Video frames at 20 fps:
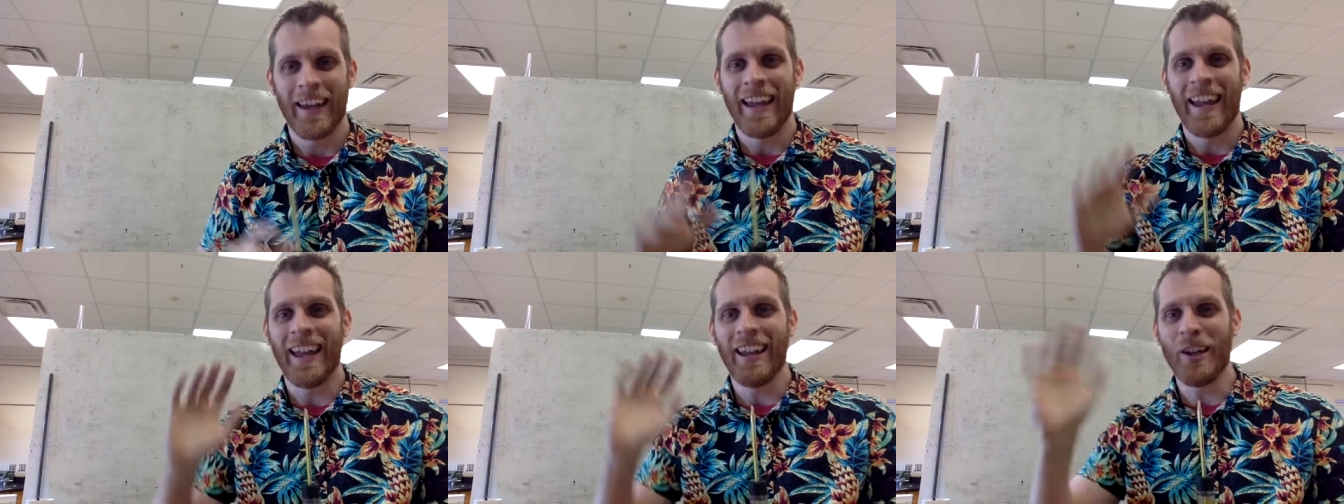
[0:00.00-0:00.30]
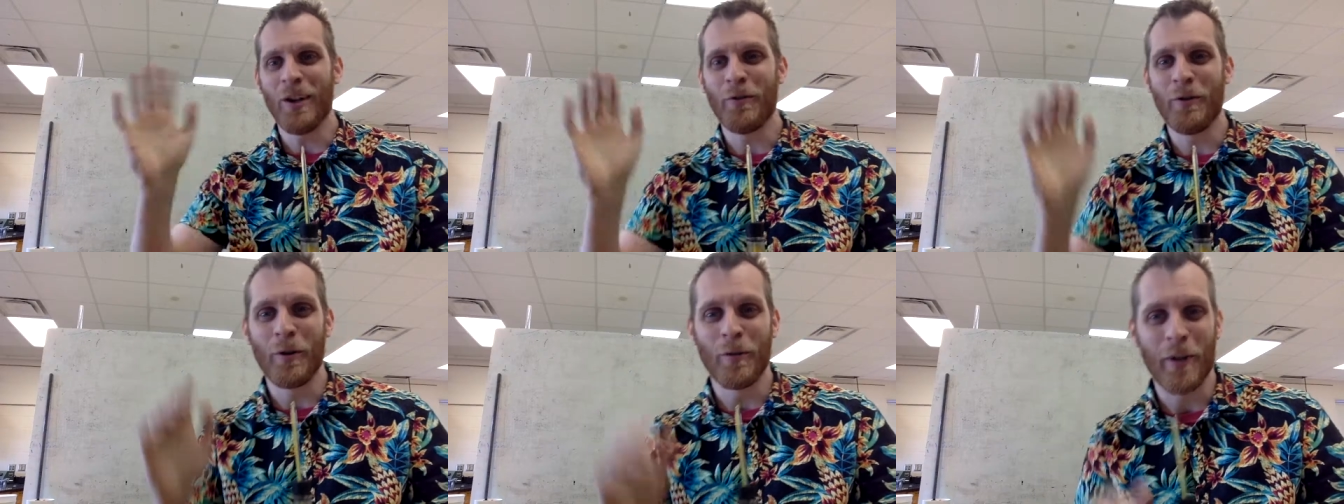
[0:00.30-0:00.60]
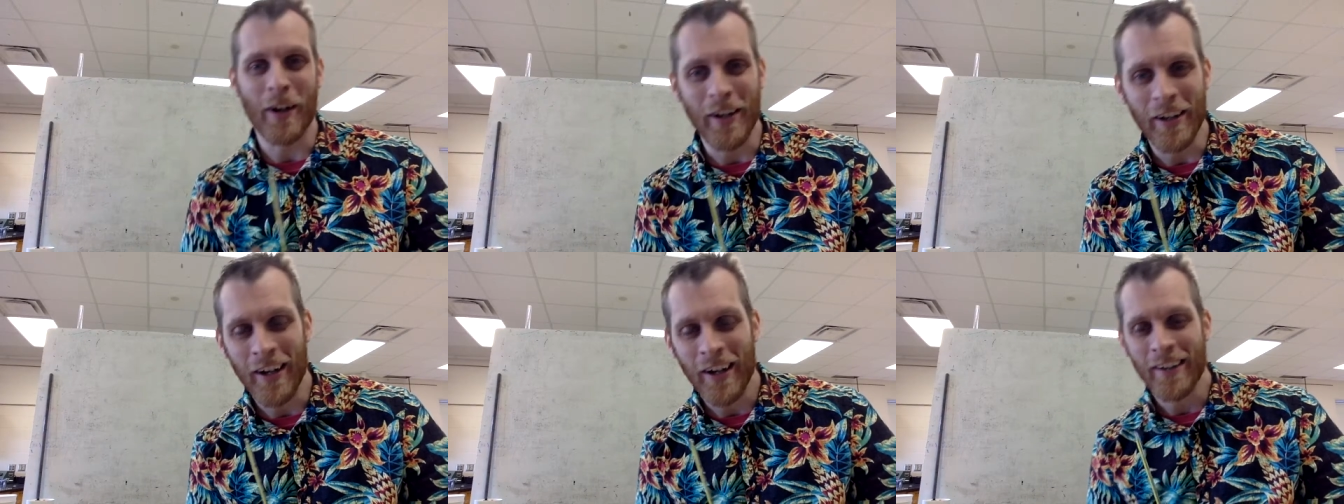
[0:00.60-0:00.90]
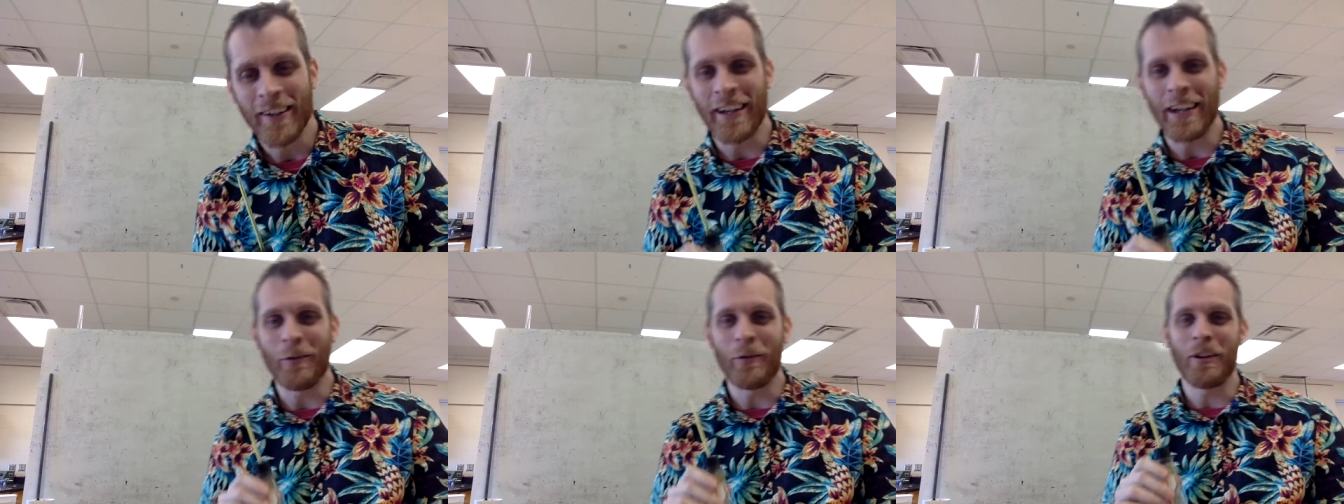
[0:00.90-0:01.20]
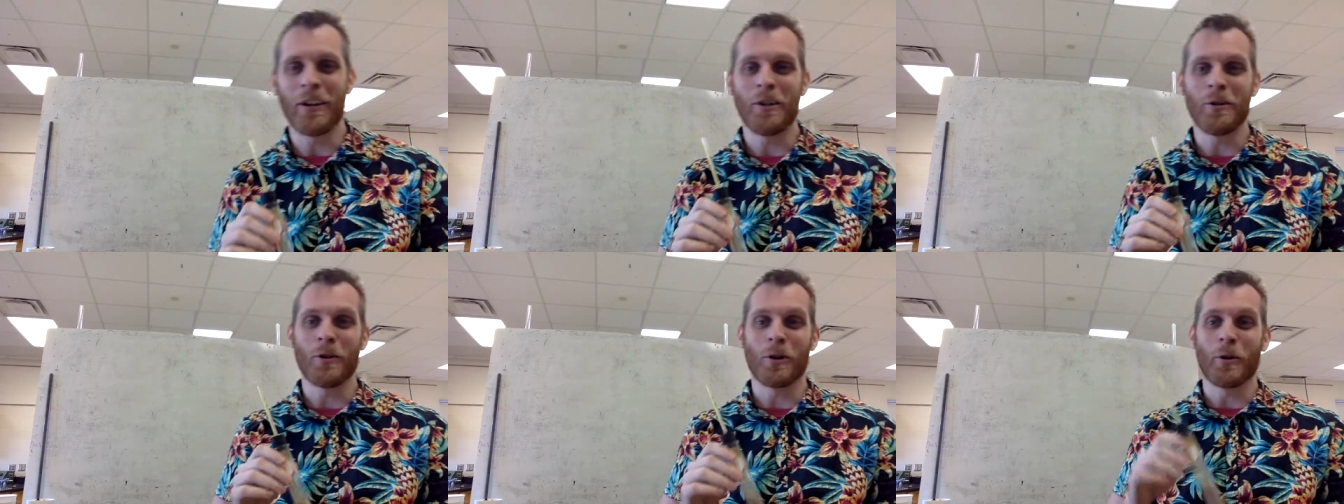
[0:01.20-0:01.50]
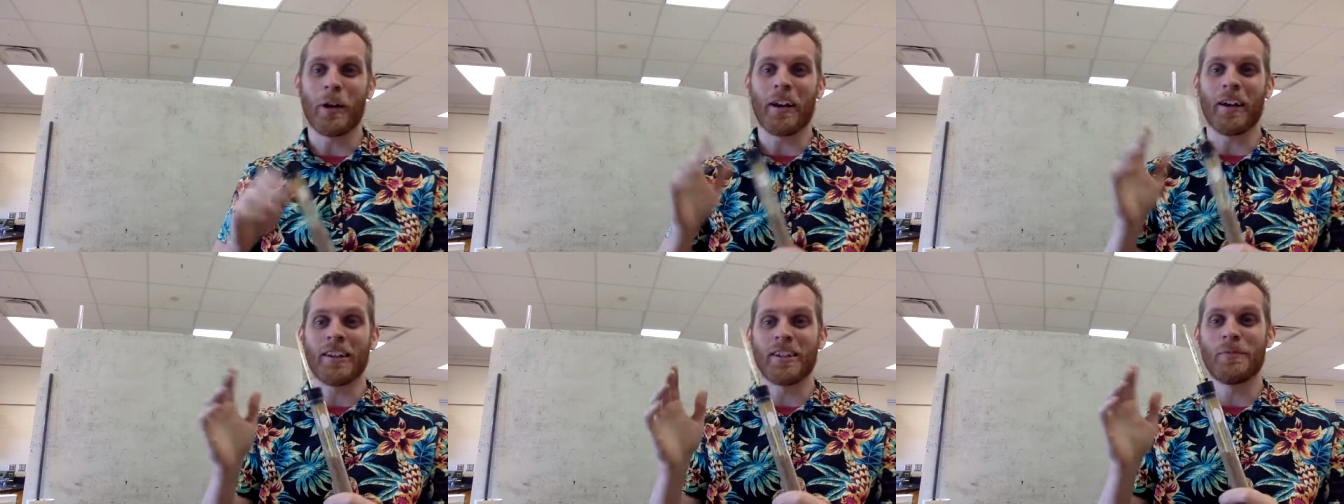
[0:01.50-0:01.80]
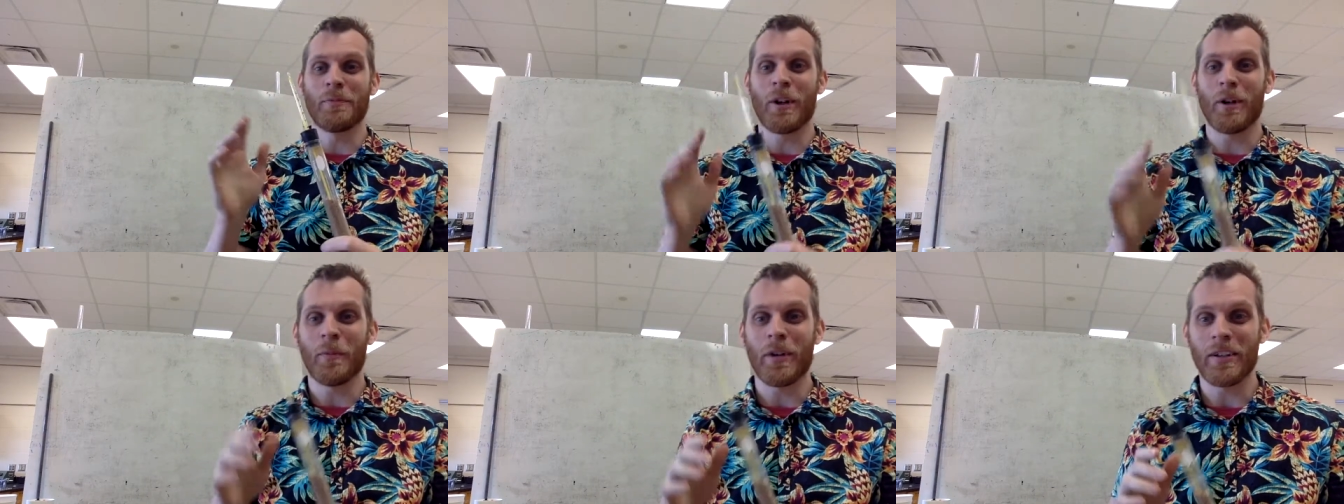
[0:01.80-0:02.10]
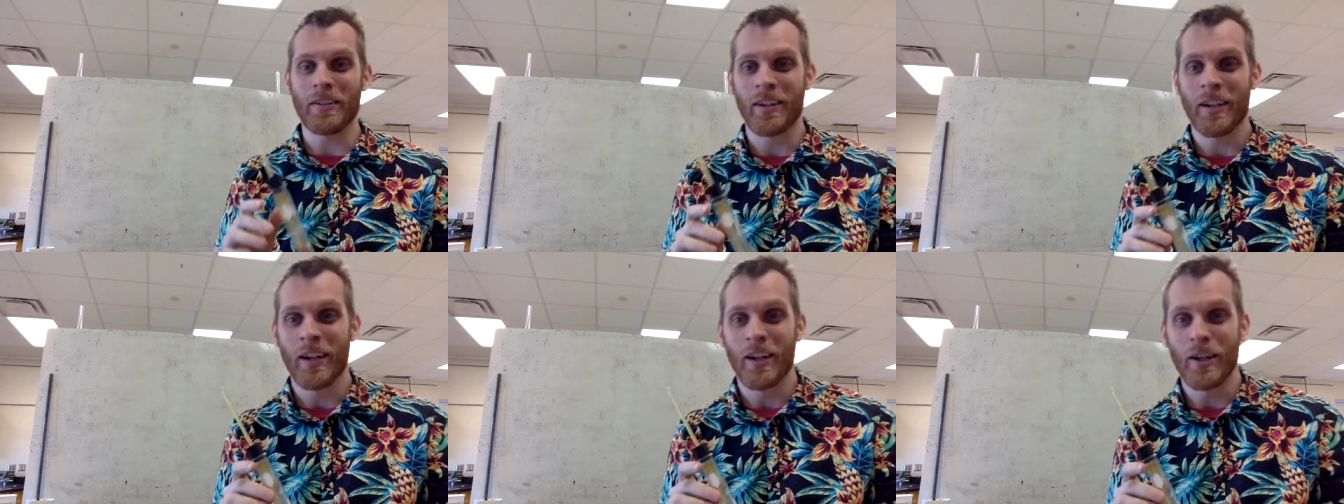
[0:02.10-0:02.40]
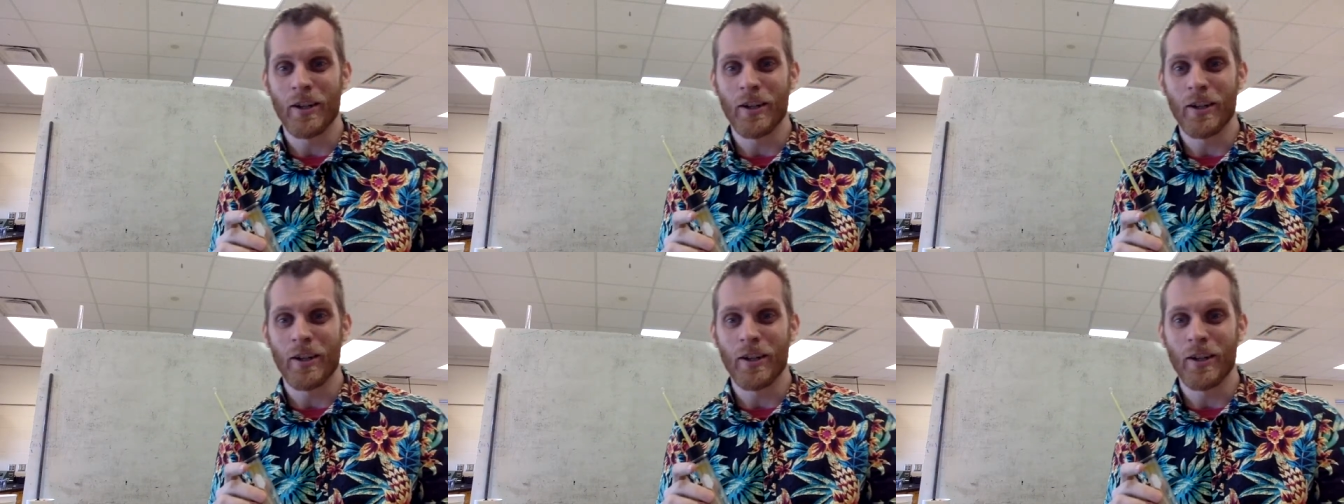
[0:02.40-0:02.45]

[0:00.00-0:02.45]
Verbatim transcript: Hello everyone, today we're going to do a quick experiment